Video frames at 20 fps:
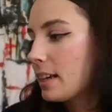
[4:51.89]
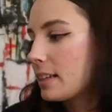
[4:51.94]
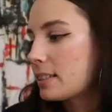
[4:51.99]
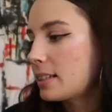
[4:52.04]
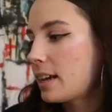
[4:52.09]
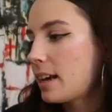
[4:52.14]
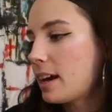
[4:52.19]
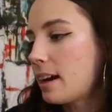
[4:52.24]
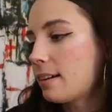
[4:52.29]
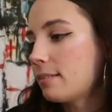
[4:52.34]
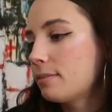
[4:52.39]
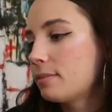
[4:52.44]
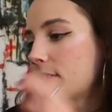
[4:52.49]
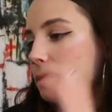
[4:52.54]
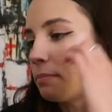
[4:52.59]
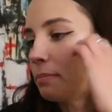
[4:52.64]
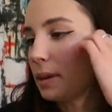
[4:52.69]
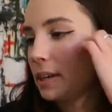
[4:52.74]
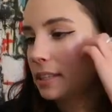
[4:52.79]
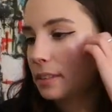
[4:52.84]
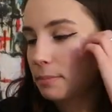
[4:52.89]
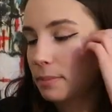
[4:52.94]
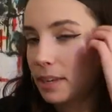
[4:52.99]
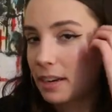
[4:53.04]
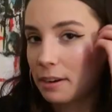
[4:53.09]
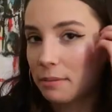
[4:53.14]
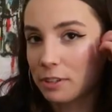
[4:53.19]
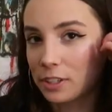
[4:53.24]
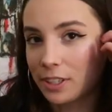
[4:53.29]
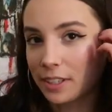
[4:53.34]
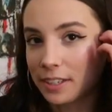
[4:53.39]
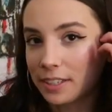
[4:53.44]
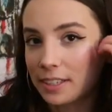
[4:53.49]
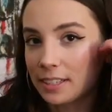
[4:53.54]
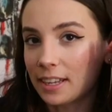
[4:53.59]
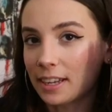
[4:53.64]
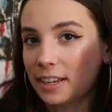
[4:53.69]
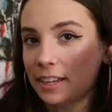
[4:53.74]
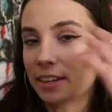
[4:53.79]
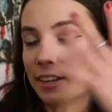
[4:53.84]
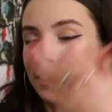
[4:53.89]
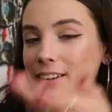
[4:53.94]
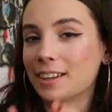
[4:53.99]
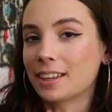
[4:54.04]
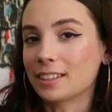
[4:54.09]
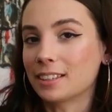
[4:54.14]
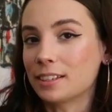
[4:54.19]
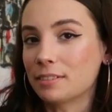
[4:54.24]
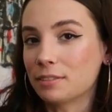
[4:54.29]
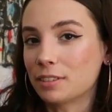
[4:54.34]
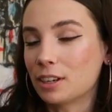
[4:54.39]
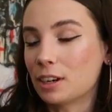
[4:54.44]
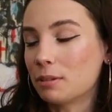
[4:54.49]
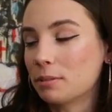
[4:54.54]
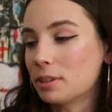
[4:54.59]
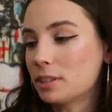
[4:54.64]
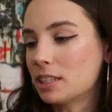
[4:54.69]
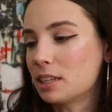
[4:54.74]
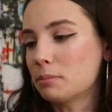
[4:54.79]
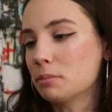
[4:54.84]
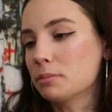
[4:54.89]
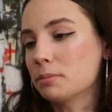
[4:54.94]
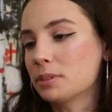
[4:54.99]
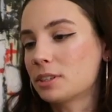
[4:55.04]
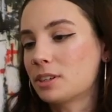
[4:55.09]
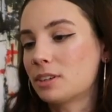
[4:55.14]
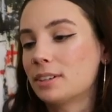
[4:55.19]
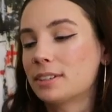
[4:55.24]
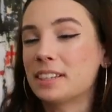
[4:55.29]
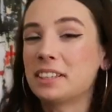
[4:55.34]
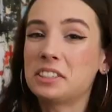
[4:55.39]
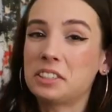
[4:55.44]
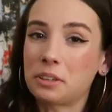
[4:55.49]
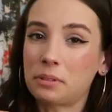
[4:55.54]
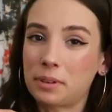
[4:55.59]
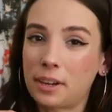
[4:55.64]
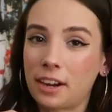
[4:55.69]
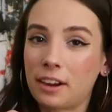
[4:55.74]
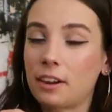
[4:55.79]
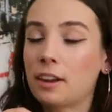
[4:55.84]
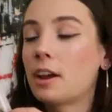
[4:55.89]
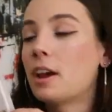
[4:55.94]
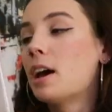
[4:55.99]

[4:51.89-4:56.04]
Next I have Basement, I Wish I Could Stay Here. Yes, I forgot what this album is called, I don't care.